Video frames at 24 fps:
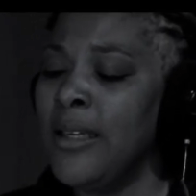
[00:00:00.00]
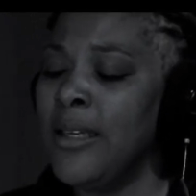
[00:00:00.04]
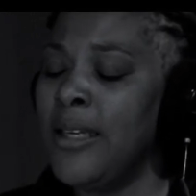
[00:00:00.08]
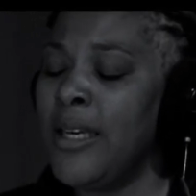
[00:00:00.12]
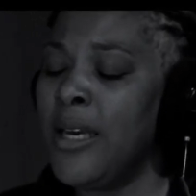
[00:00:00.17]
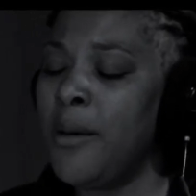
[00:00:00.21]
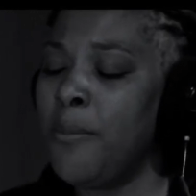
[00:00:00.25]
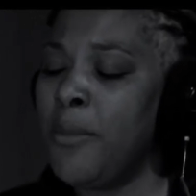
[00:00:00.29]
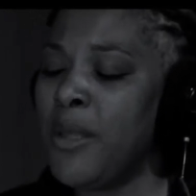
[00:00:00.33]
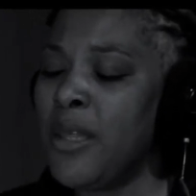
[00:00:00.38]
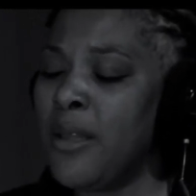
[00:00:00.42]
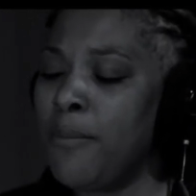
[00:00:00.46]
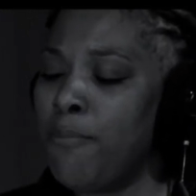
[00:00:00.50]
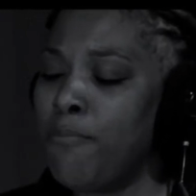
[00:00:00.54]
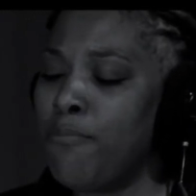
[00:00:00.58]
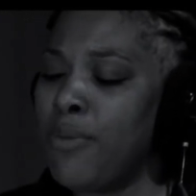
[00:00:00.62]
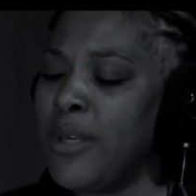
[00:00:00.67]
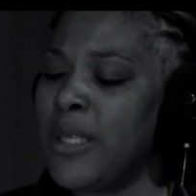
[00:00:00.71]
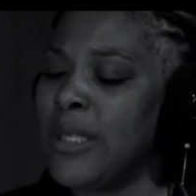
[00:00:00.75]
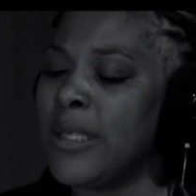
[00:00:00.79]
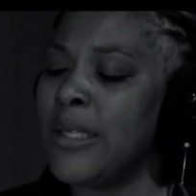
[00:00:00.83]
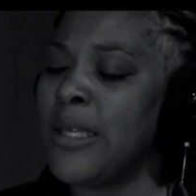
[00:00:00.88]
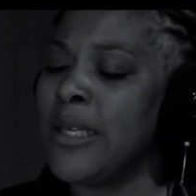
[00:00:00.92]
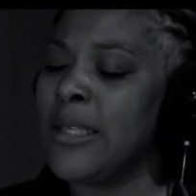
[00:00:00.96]
am in the
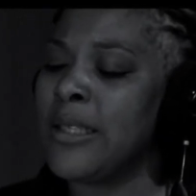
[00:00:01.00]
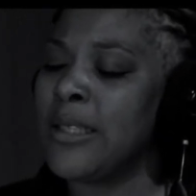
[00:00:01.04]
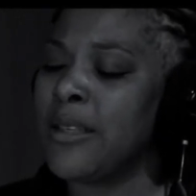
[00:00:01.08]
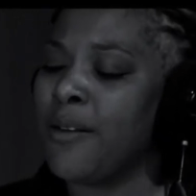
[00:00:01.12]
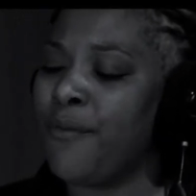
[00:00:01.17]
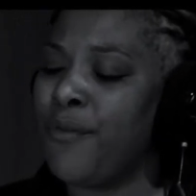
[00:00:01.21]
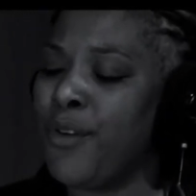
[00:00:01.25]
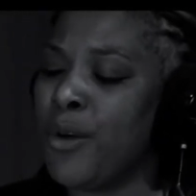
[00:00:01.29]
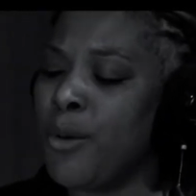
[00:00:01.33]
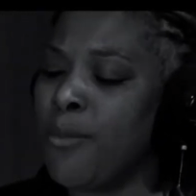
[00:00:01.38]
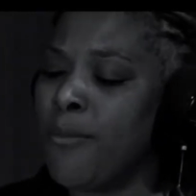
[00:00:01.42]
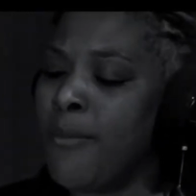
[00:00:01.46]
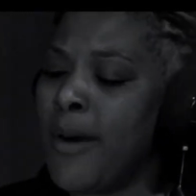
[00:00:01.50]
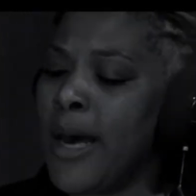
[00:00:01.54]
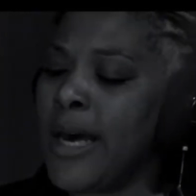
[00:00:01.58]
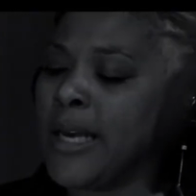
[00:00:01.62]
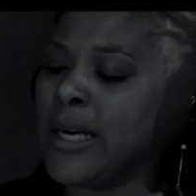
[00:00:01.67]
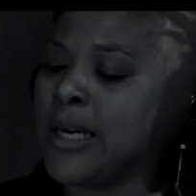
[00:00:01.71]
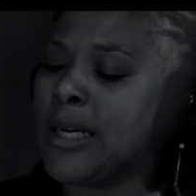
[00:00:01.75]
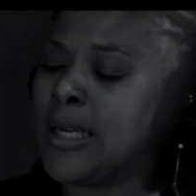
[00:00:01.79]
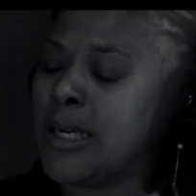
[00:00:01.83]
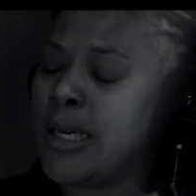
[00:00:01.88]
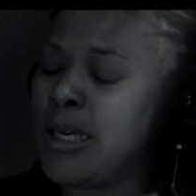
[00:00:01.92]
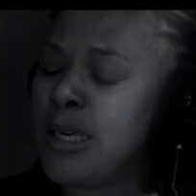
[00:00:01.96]
business of
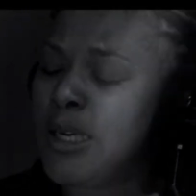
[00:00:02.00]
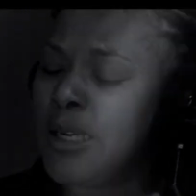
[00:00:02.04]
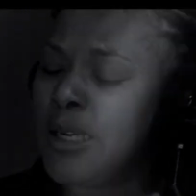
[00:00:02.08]
humanity,